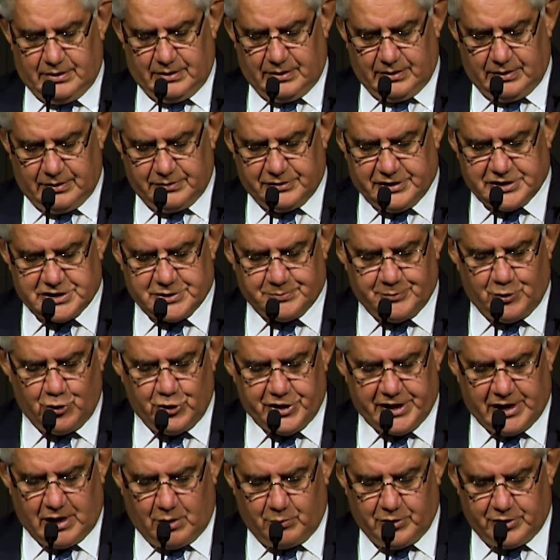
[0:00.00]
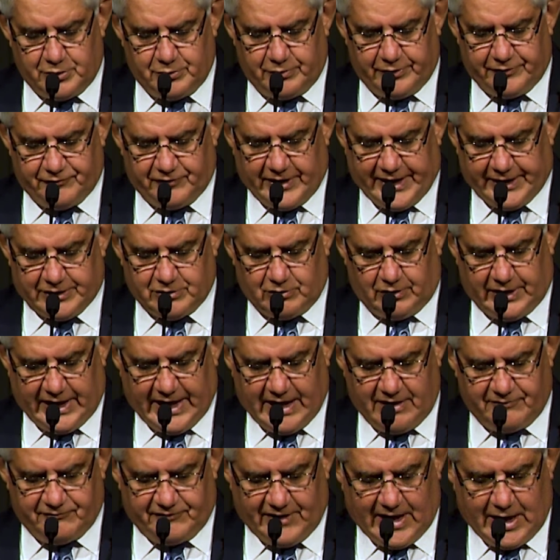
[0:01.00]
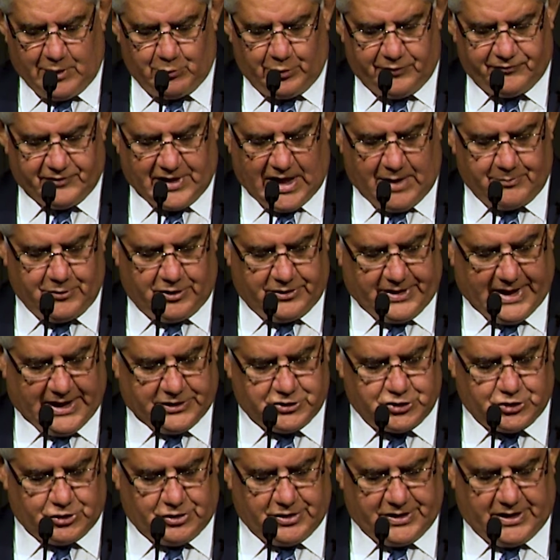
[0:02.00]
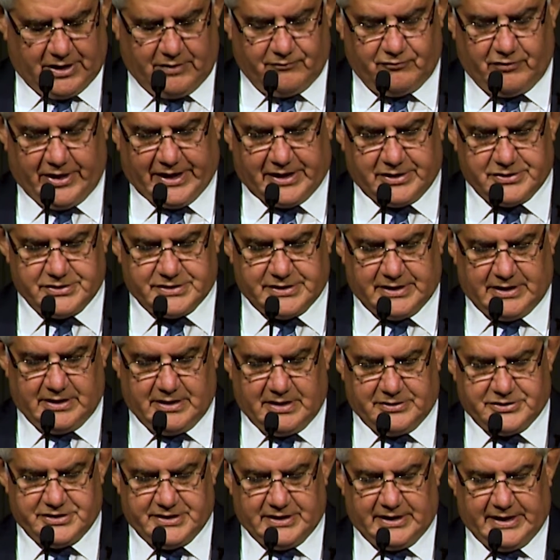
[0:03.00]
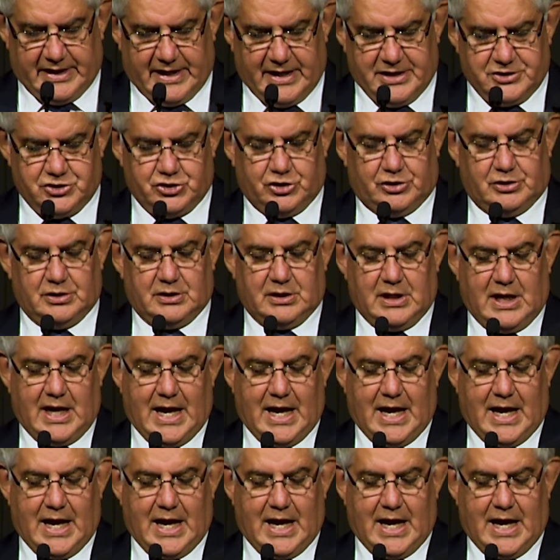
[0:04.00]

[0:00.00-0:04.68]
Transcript: This morning I want to reflect on how far we've come on that journey of reconciliation,